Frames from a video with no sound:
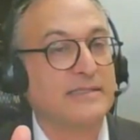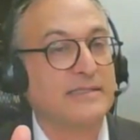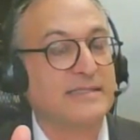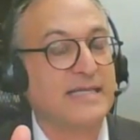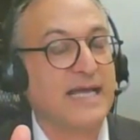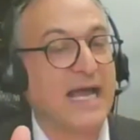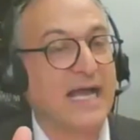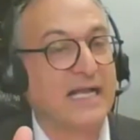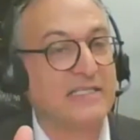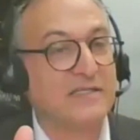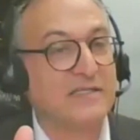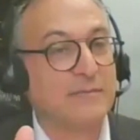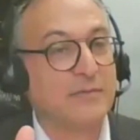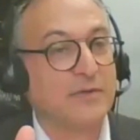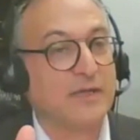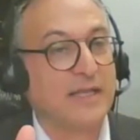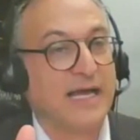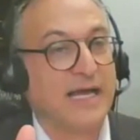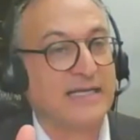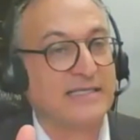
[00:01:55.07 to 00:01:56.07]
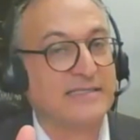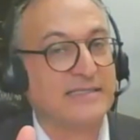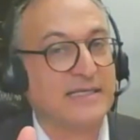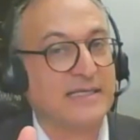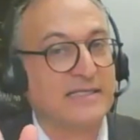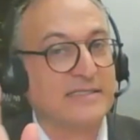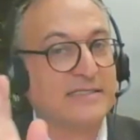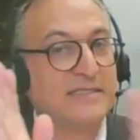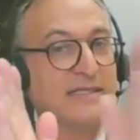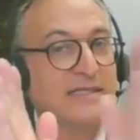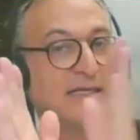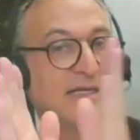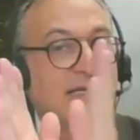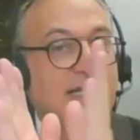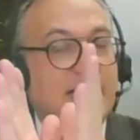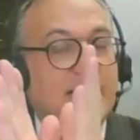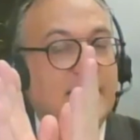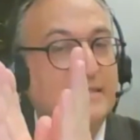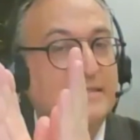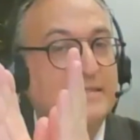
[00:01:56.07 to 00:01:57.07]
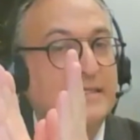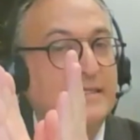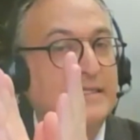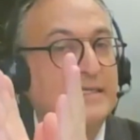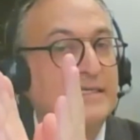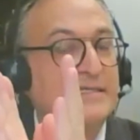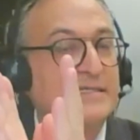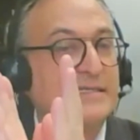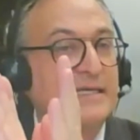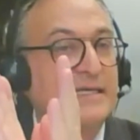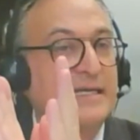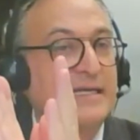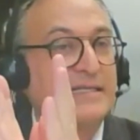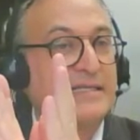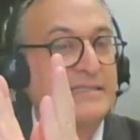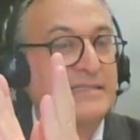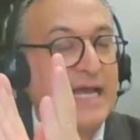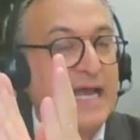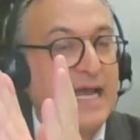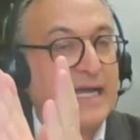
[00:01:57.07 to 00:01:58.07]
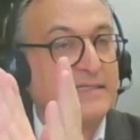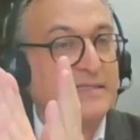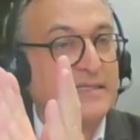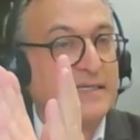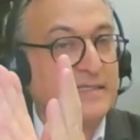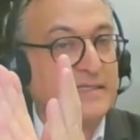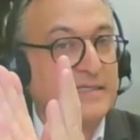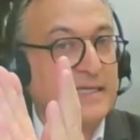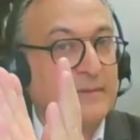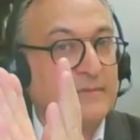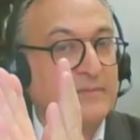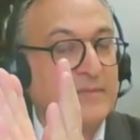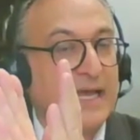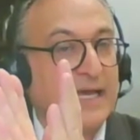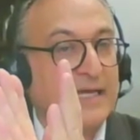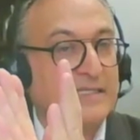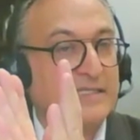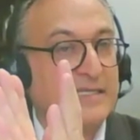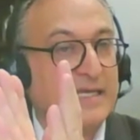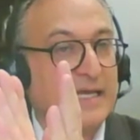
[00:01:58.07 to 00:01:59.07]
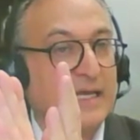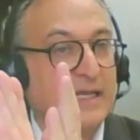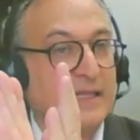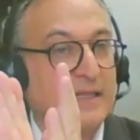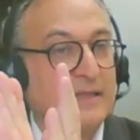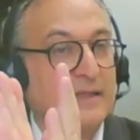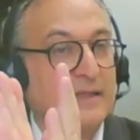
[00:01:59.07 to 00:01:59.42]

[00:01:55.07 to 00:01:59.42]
taxable assets into this tax exempt asset.